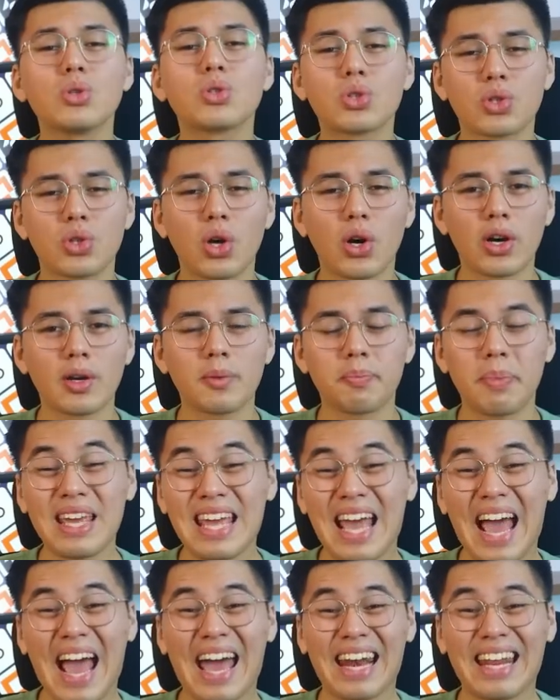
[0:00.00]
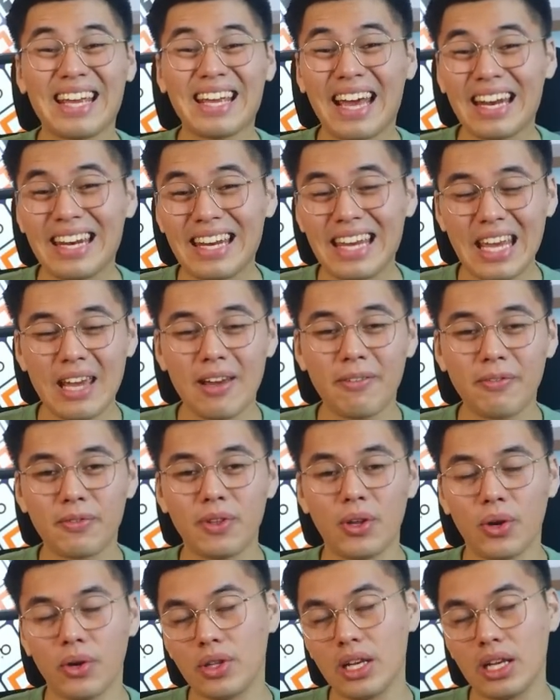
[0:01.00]
start by adding an if
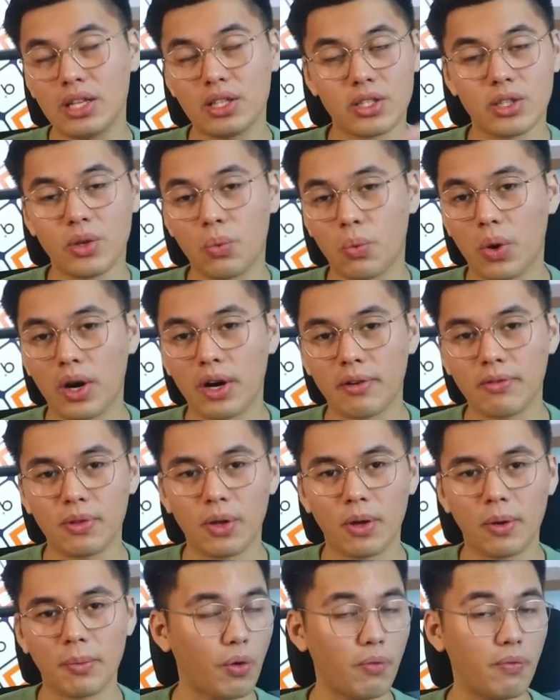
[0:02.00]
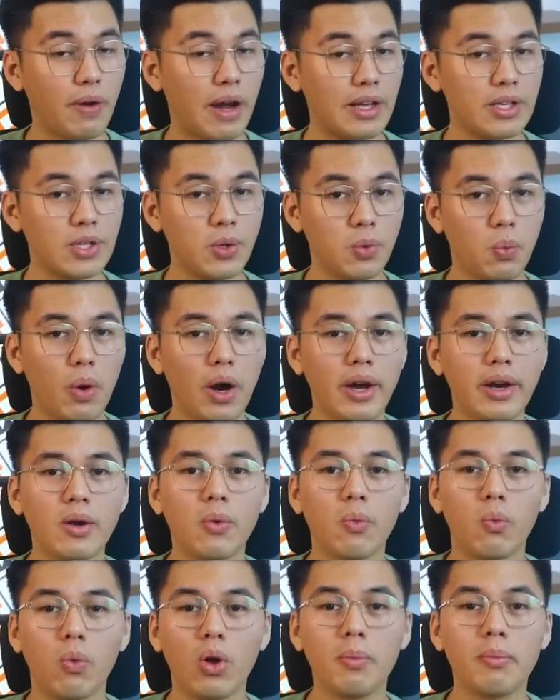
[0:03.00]
node into the workflow. For value
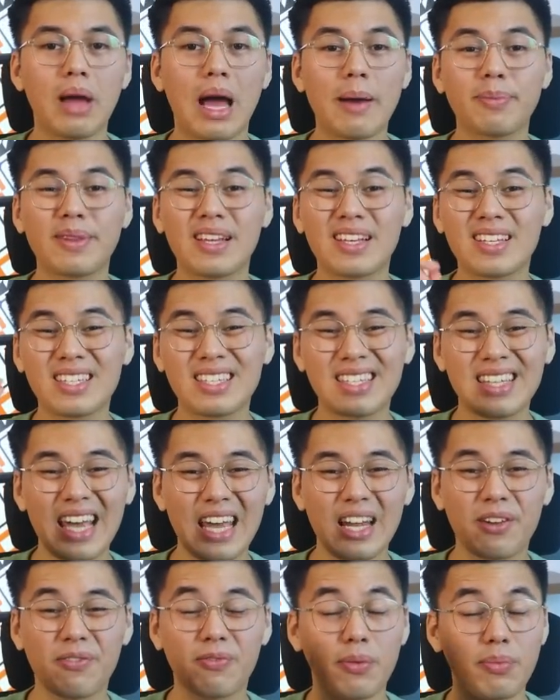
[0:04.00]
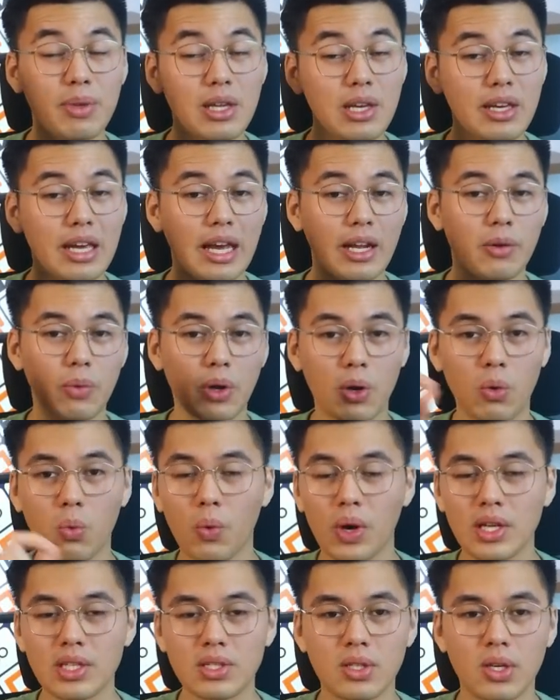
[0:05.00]
1, we'll map the state from the GET
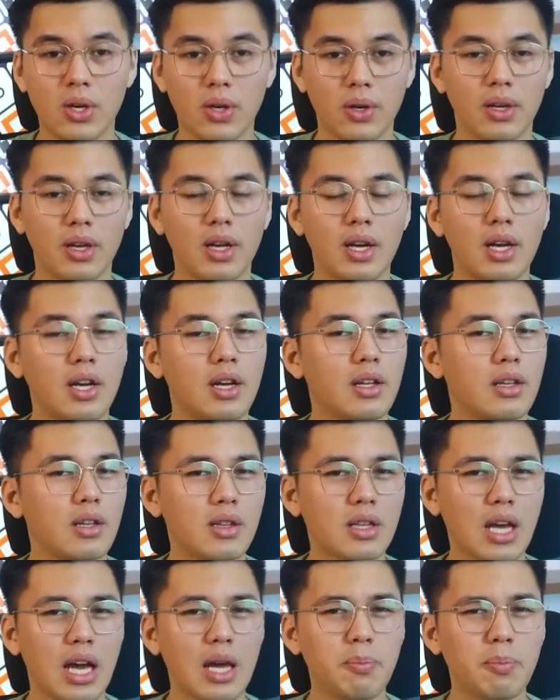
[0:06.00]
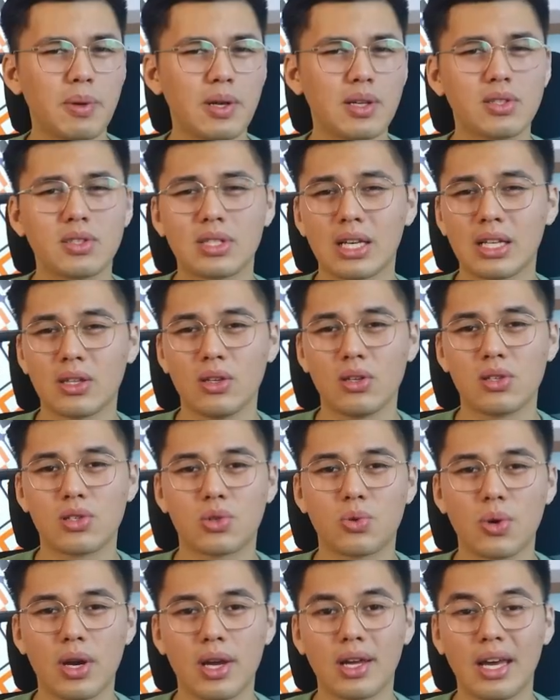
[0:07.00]
request node. The type is set to
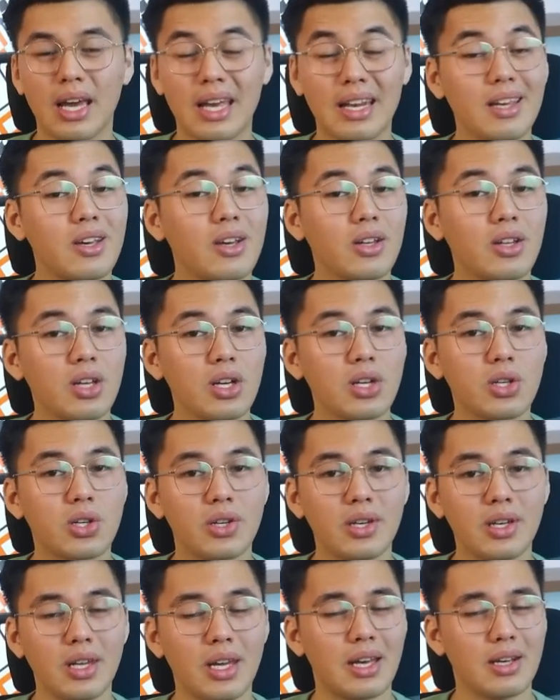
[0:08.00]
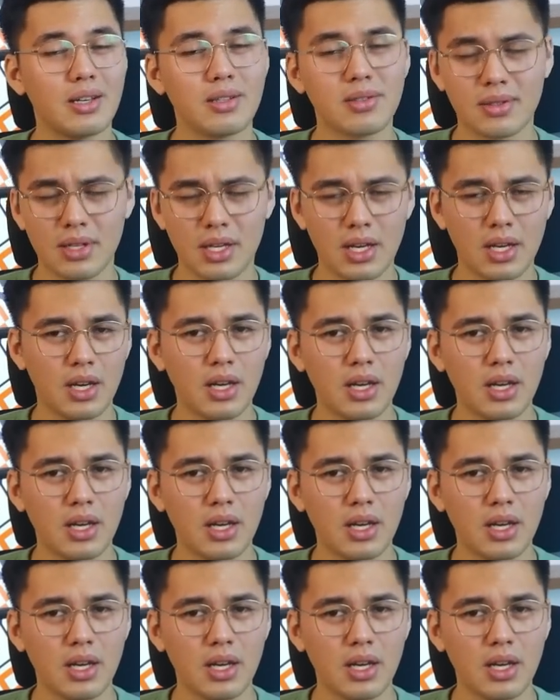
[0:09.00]
string and the condition is